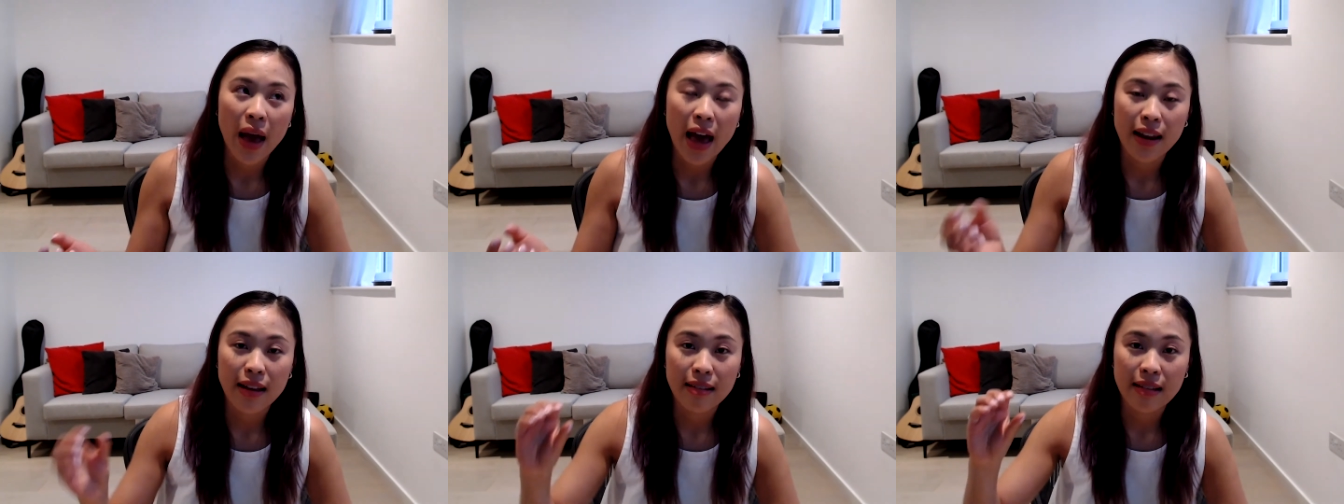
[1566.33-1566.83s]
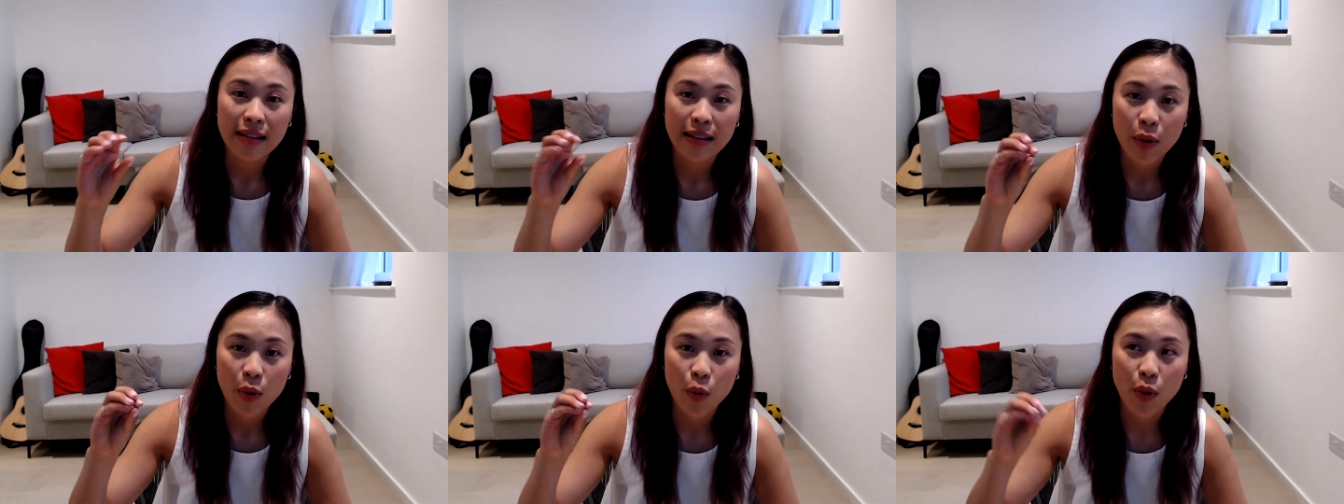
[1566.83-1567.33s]
And then
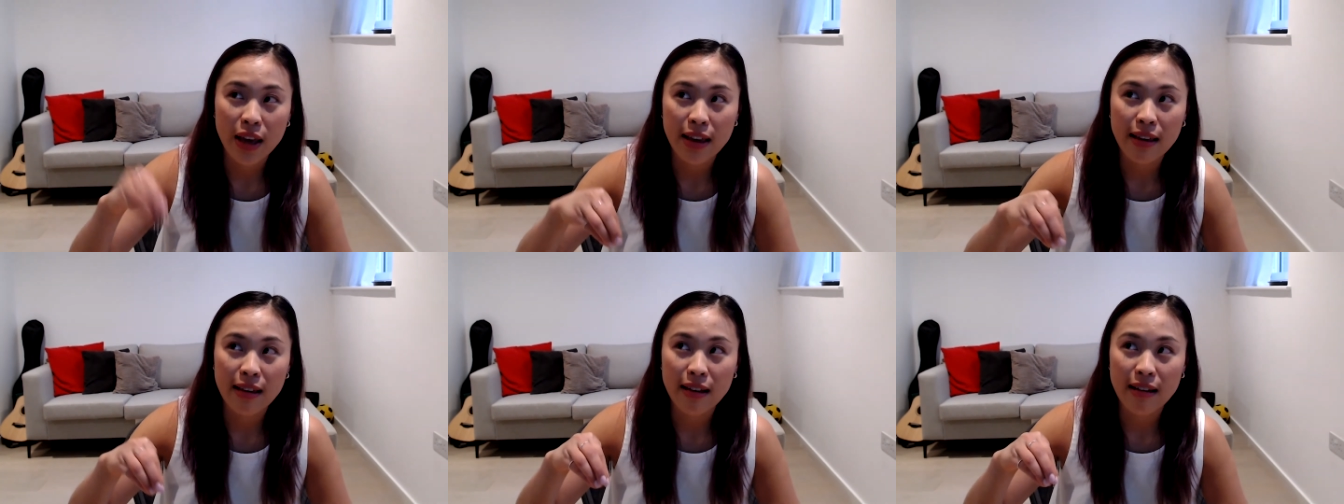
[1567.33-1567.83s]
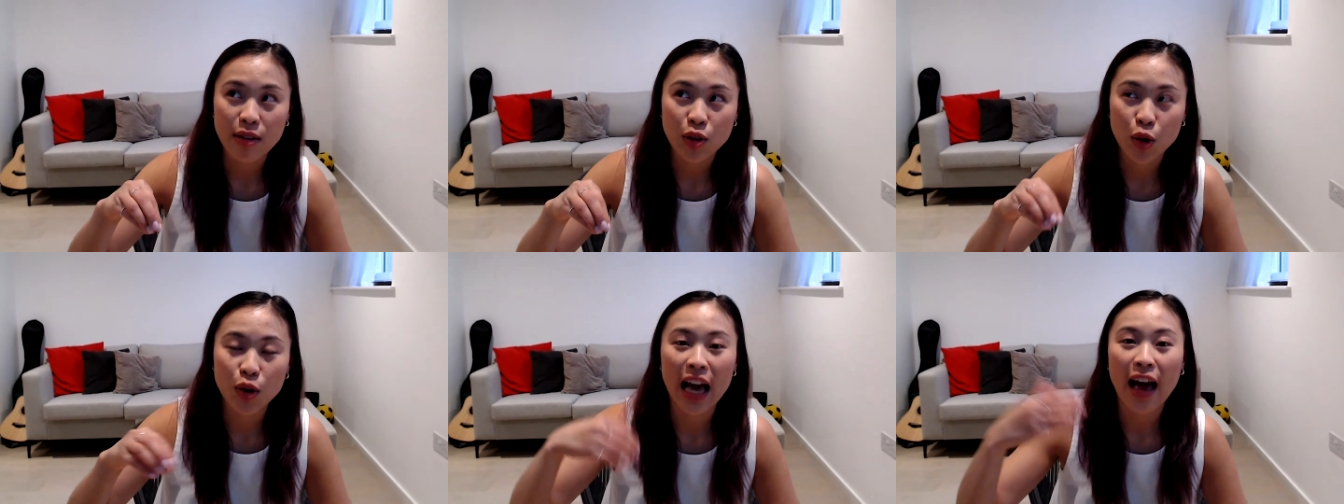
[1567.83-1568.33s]
we
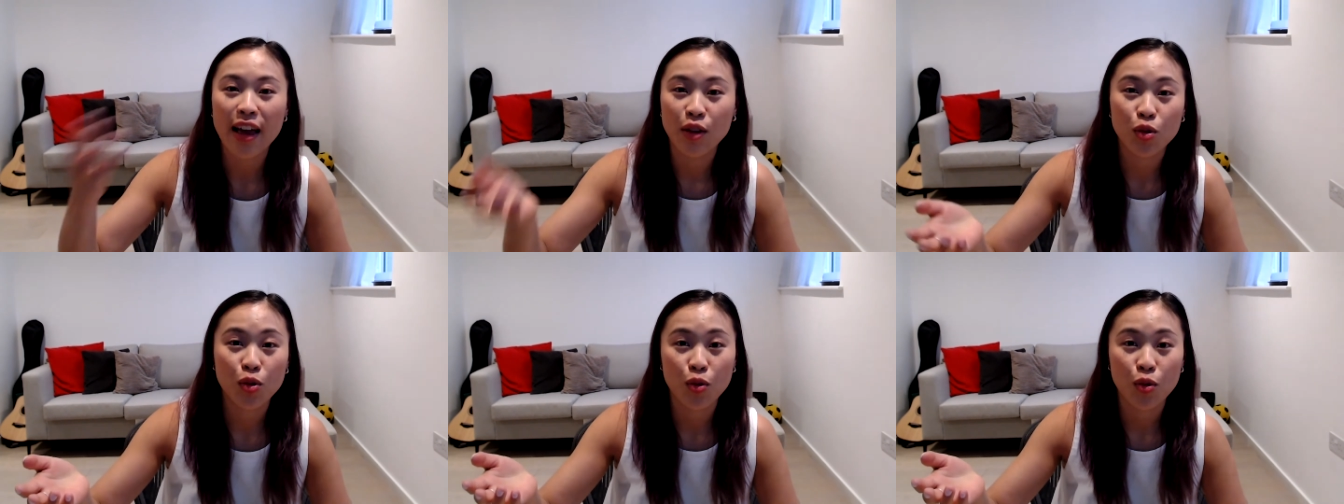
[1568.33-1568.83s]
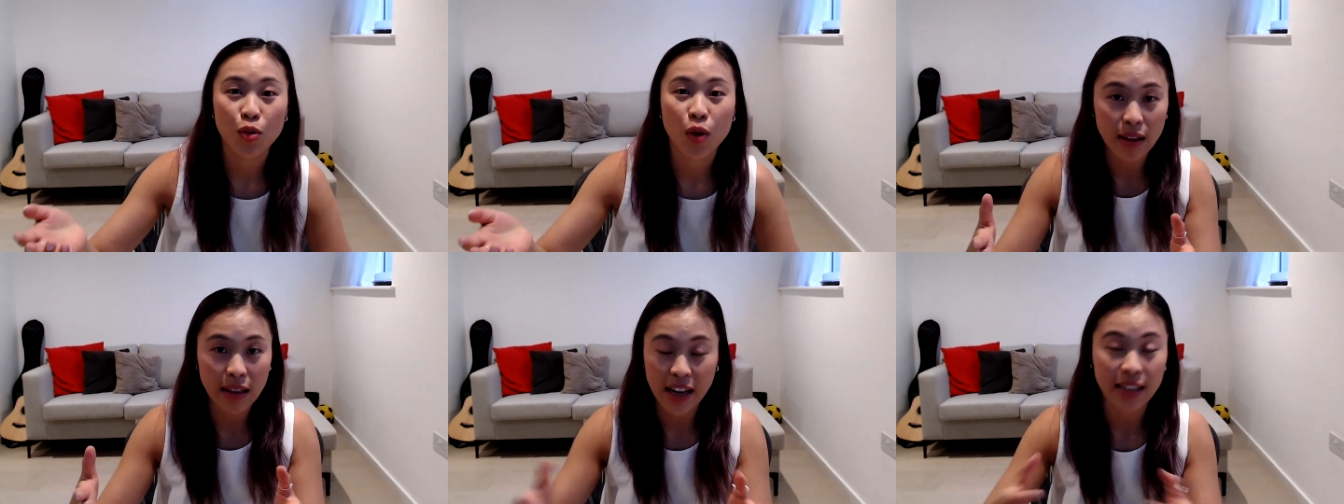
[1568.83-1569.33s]
took that into
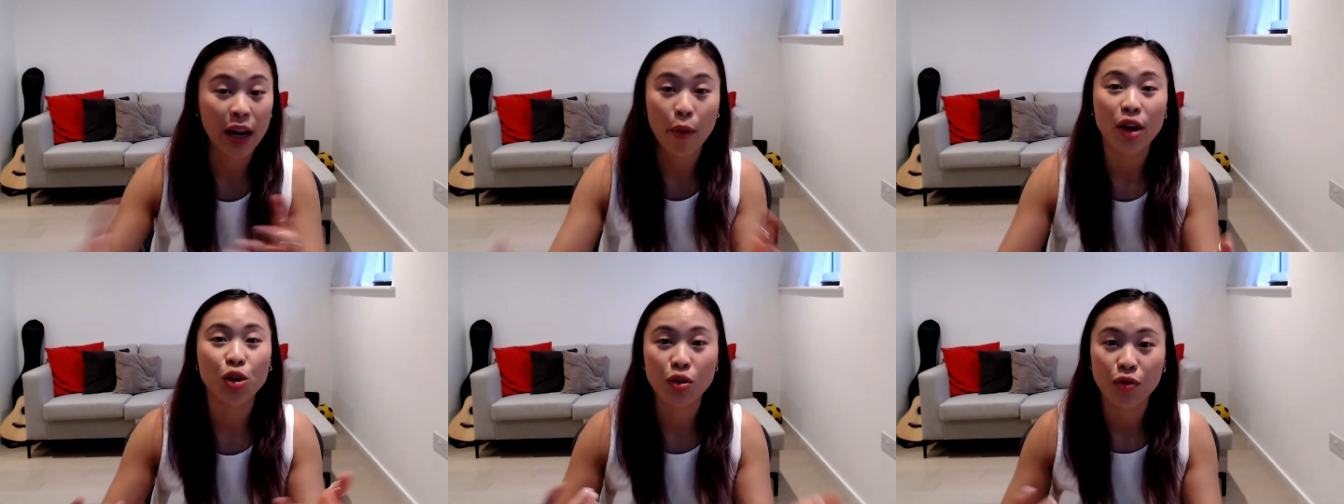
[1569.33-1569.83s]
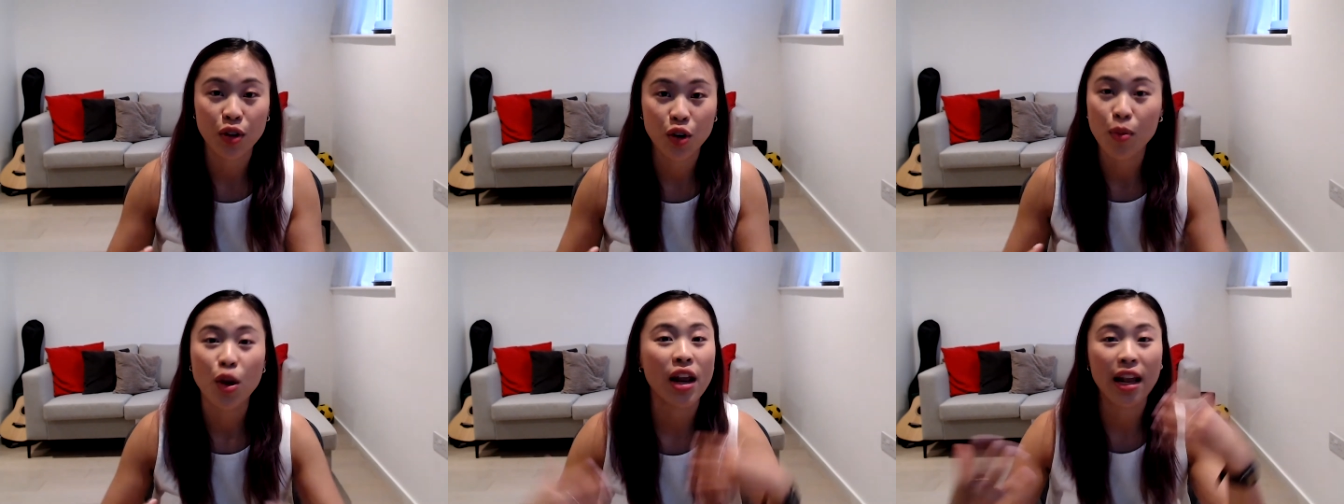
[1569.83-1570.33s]
like a directory for the
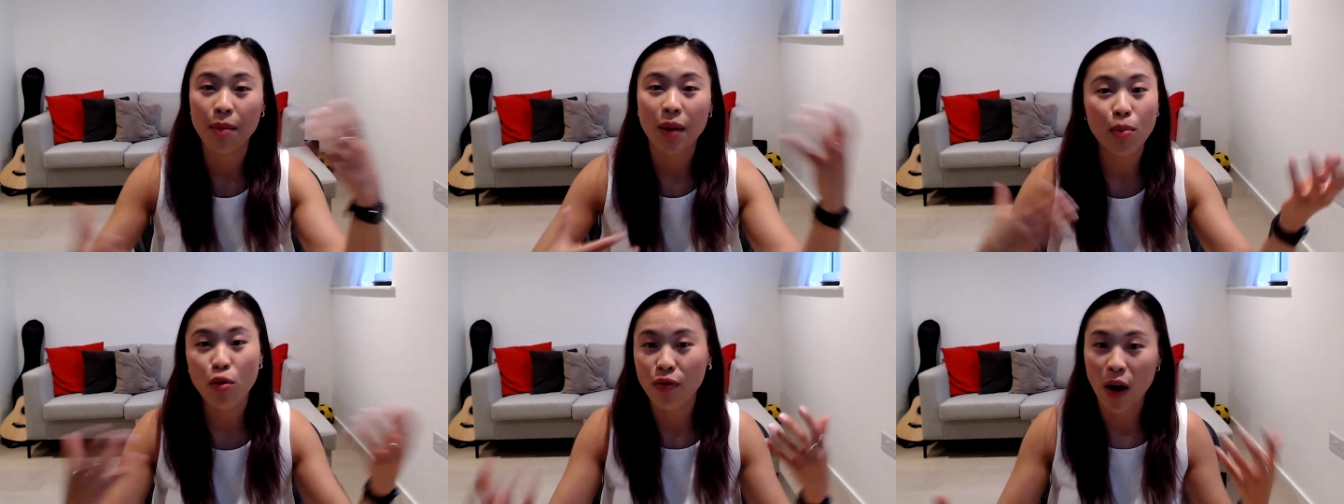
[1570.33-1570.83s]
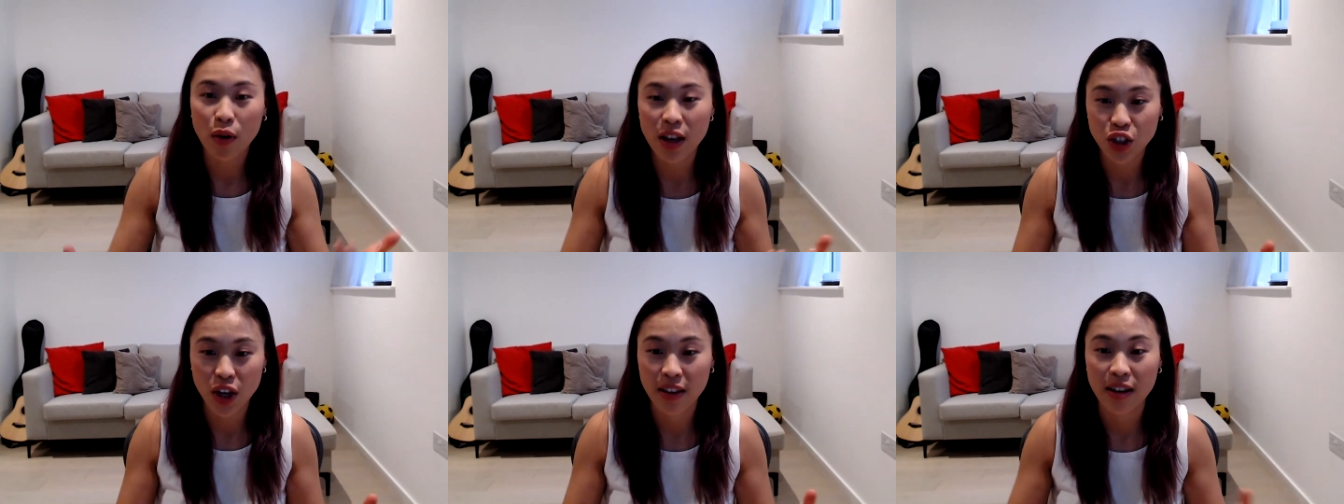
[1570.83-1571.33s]
community, and then people found
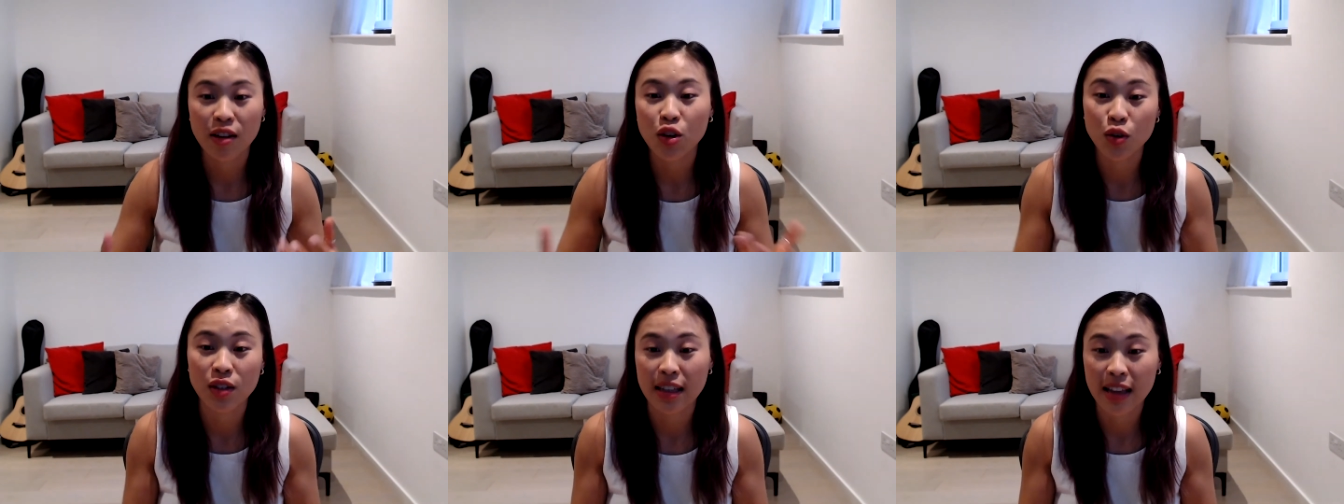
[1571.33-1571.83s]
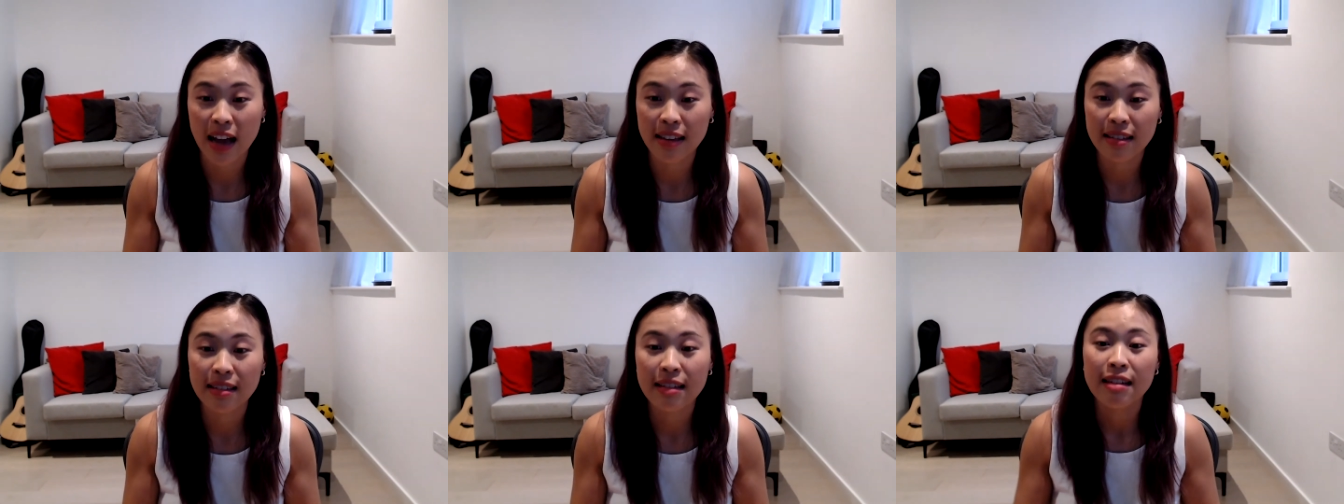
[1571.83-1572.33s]
each other using that.